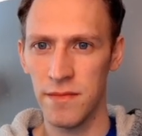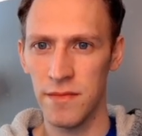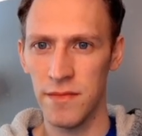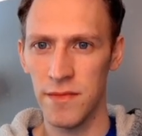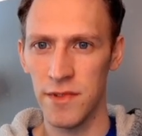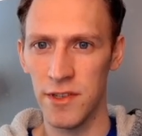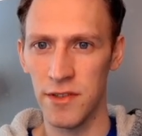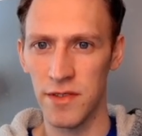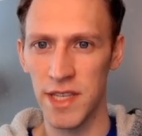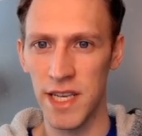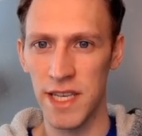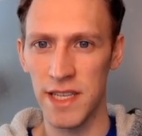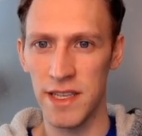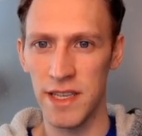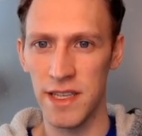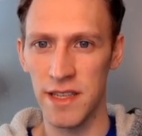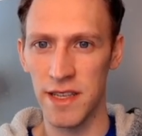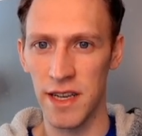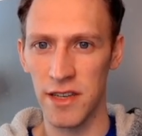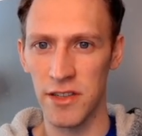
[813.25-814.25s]
So it says
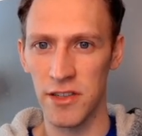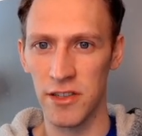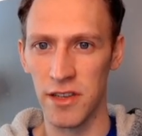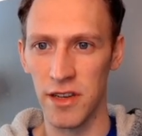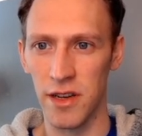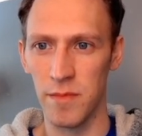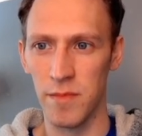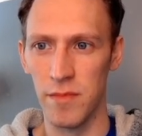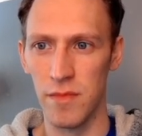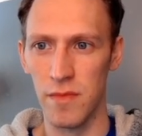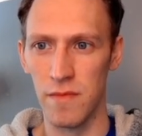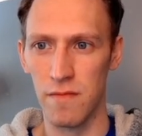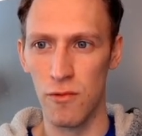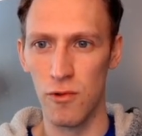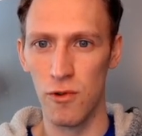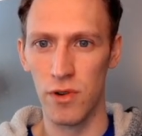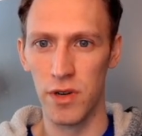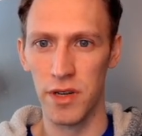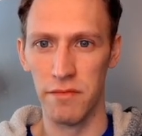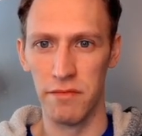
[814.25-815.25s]
he's actually up
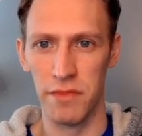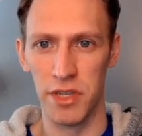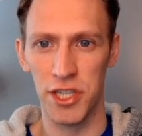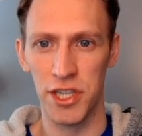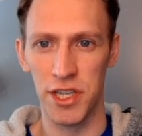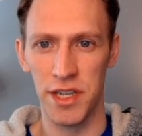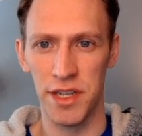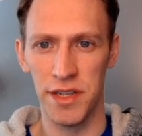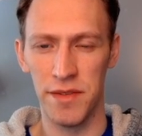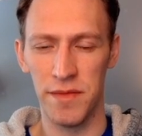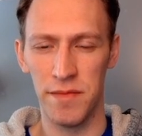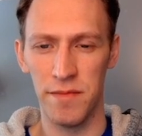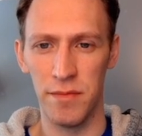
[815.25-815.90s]
more in Michigan,